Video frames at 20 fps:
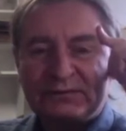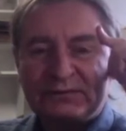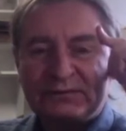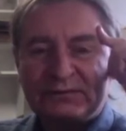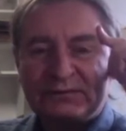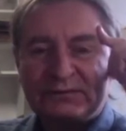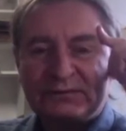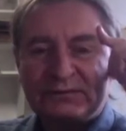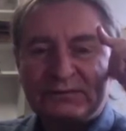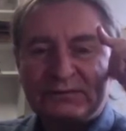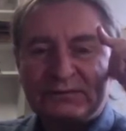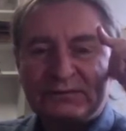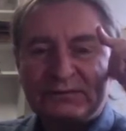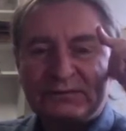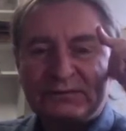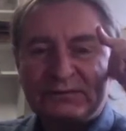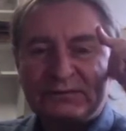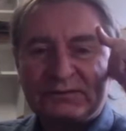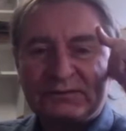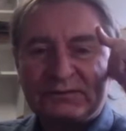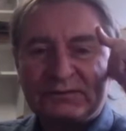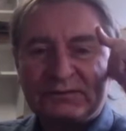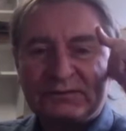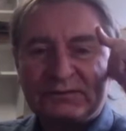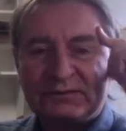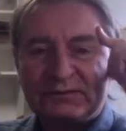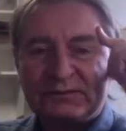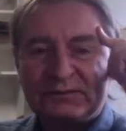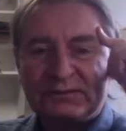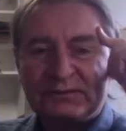
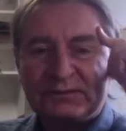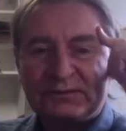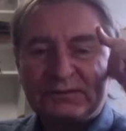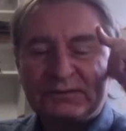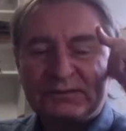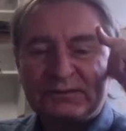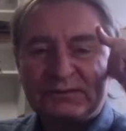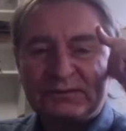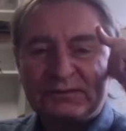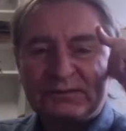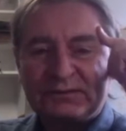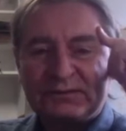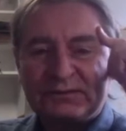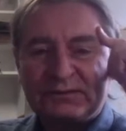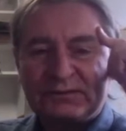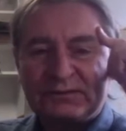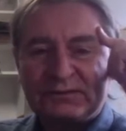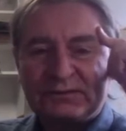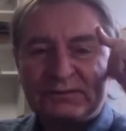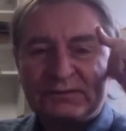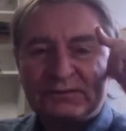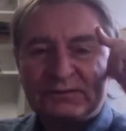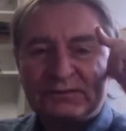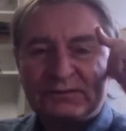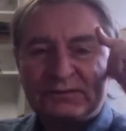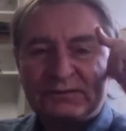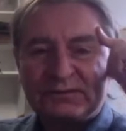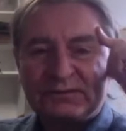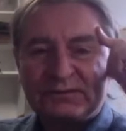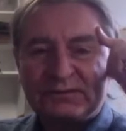
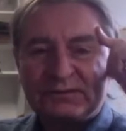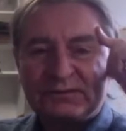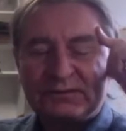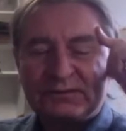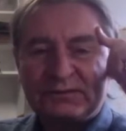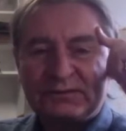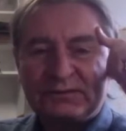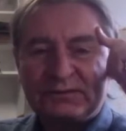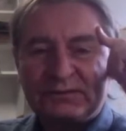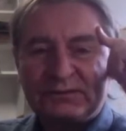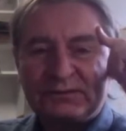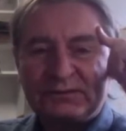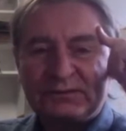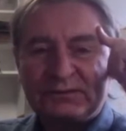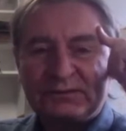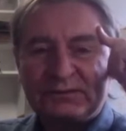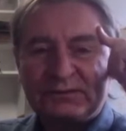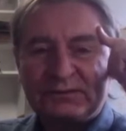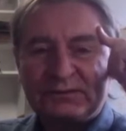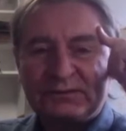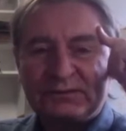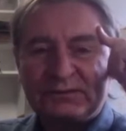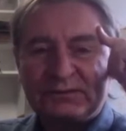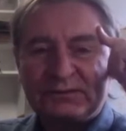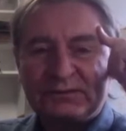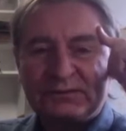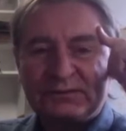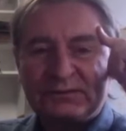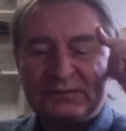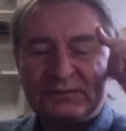
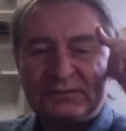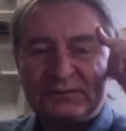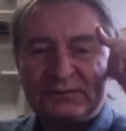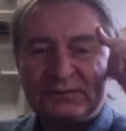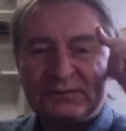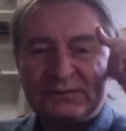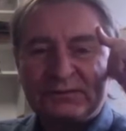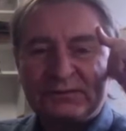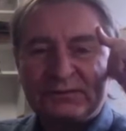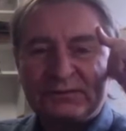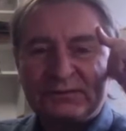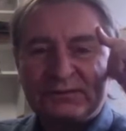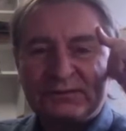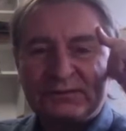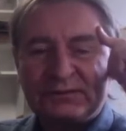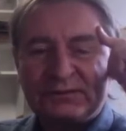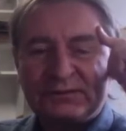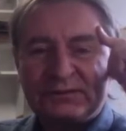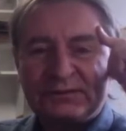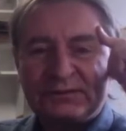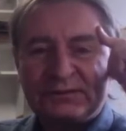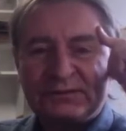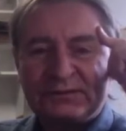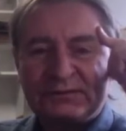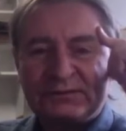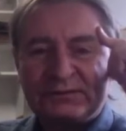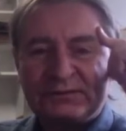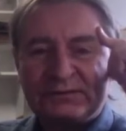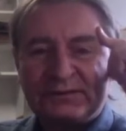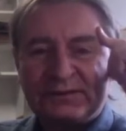
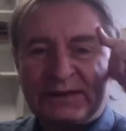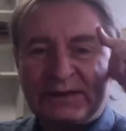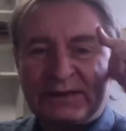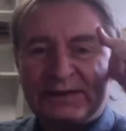The person shown says nothing.